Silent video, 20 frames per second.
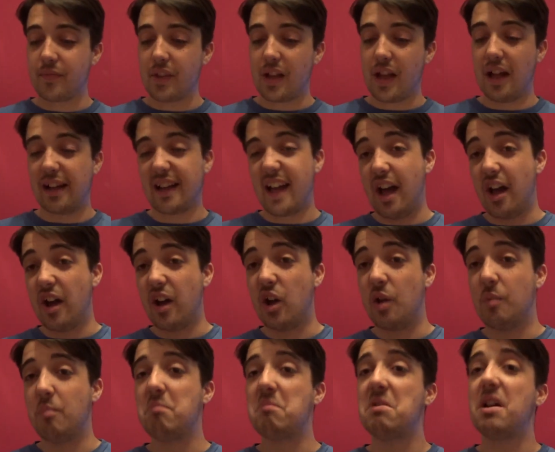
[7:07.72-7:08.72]
I'll get
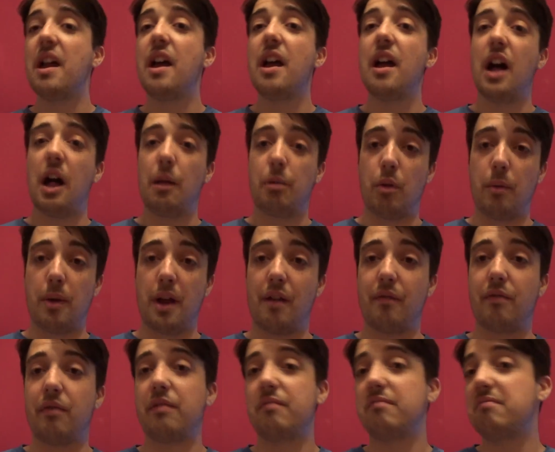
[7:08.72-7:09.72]
home, I'll probably have,
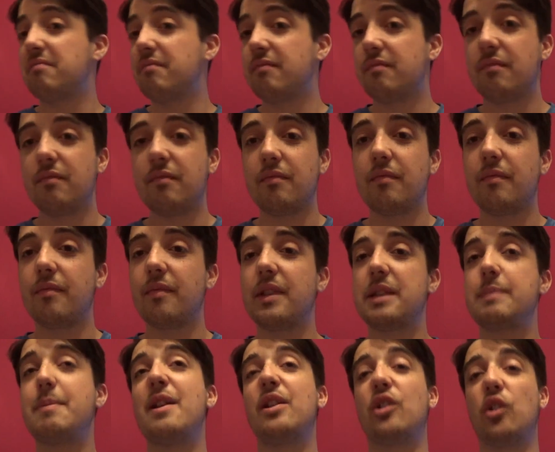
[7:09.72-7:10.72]

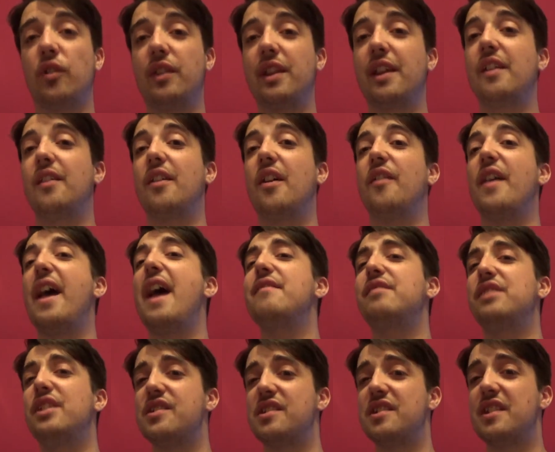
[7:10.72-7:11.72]
depending on the
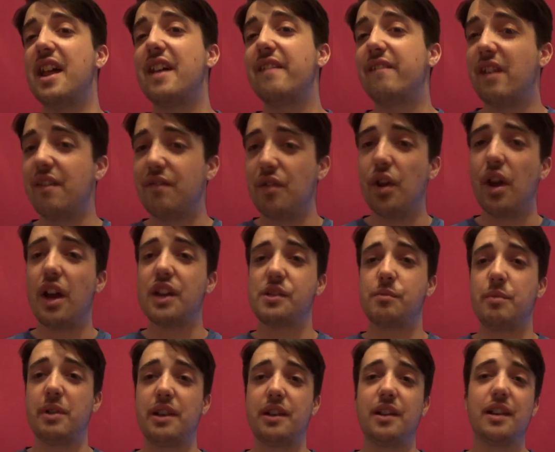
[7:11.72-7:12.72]
heaviness of the day, if you guys have
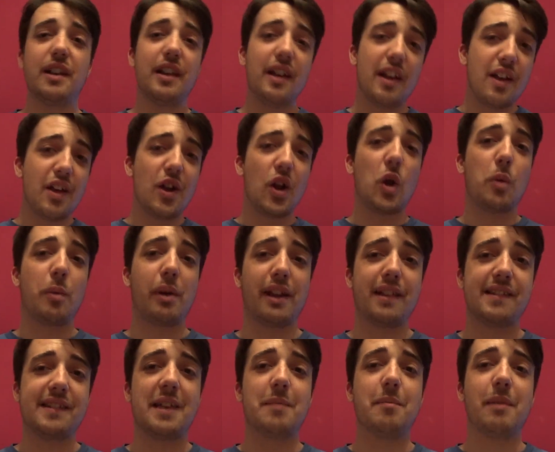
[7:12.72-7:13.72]
been coming and
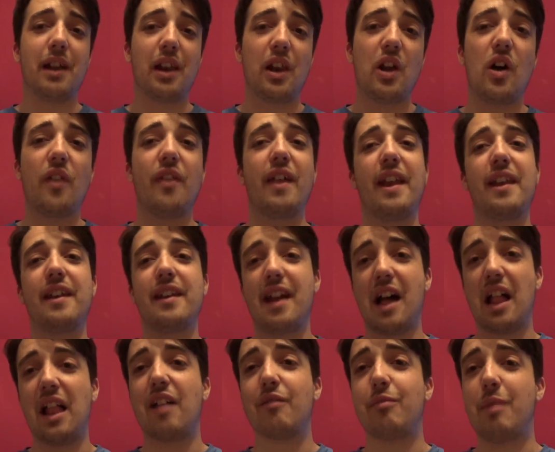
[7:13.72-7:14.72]
seen me a lot, then
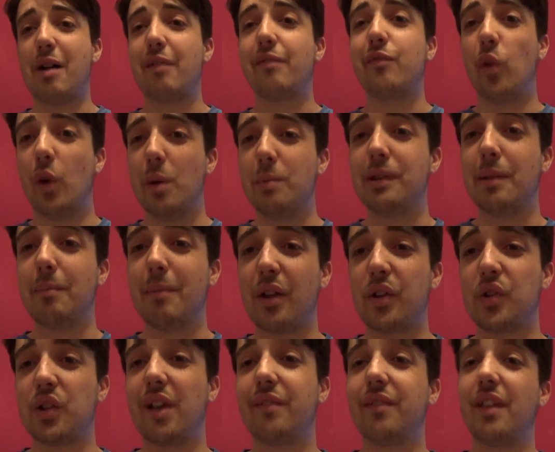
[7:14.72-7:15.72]
I'll have about 40%
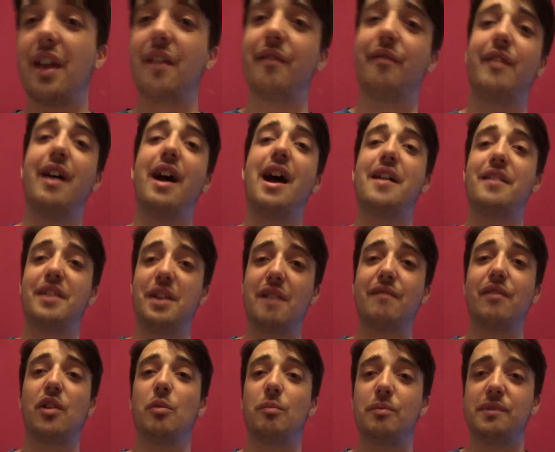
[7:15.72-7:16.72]
battery left. If you
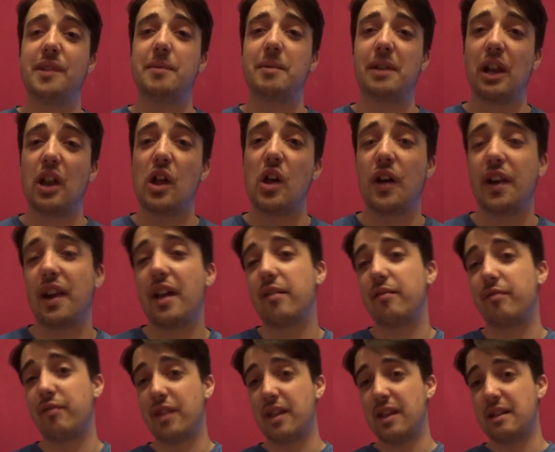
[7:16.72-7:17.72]
haven't come to see me a lot and
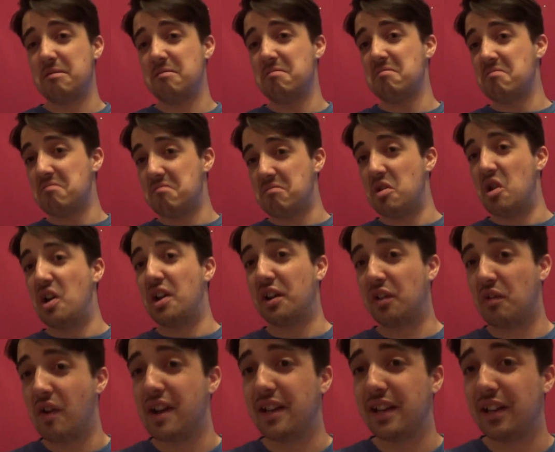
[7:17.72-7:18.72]
I've not had a
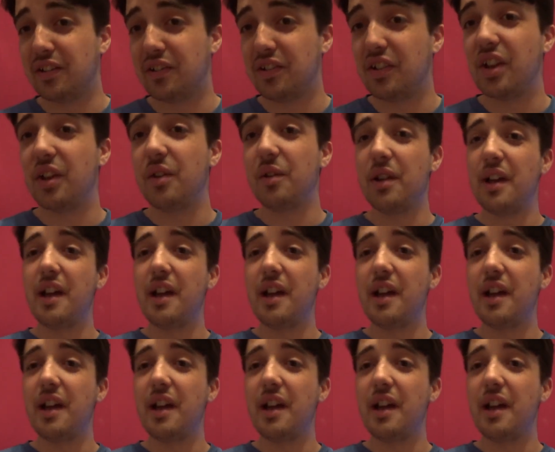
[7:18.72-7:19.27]
great deal to do,